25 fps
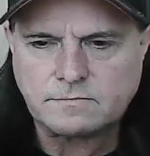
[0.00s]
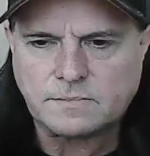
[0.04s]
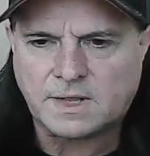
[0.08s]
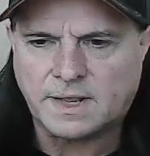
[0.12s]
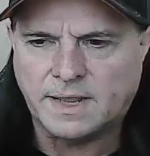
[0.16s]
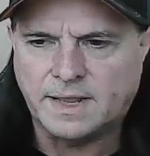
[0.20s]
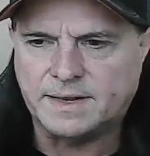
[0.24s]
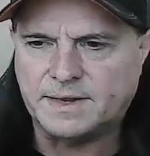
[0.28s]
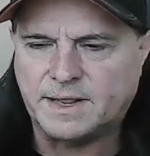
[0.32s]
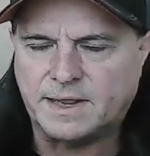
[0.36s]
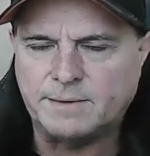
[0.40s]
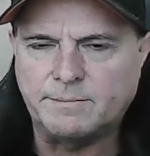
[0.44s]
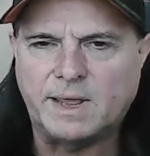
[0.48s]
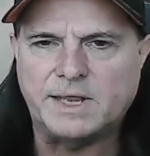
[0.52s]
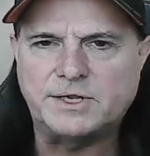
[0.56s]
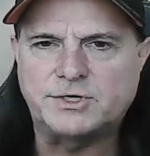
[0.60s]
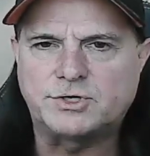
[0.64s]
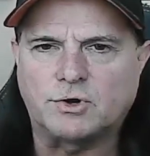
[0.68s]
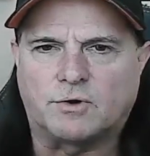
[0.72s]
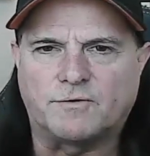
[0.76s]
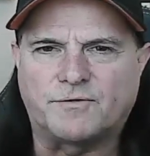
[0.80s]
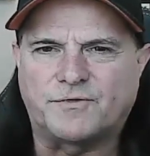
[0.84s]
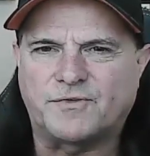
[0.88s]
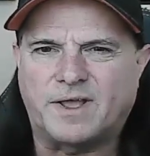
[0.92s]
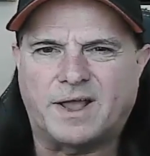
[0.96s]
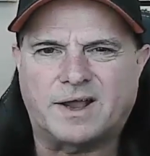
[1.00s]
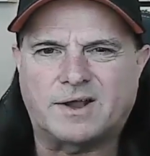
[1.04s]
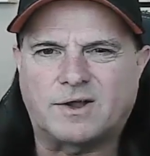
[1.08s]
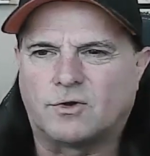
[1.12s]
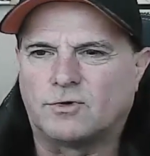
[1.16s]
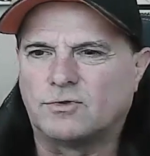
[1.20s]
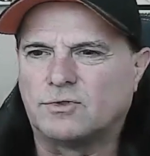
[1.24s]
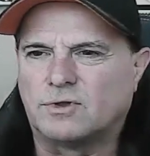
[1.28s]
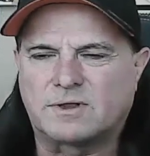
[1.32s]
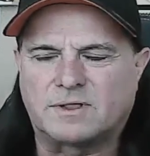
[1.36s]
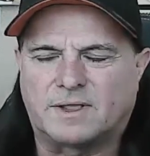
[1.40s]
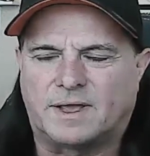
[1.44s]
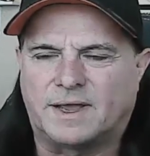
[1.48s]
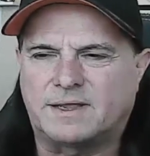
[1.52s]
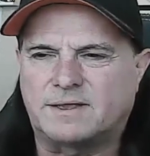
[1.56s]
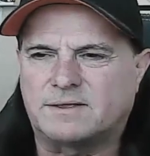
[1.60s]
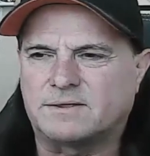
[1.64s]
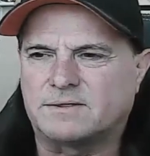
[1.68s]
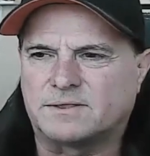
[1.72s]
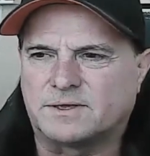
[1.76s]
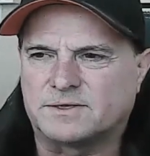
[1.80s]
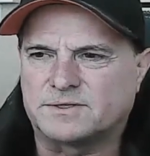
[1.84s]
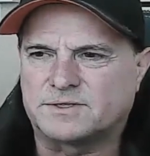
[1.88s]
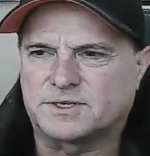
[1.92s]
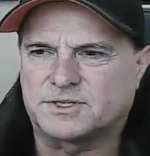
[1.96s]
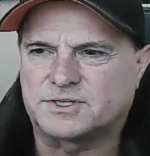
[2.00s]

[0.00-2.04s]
And they made Joe Flacco look like the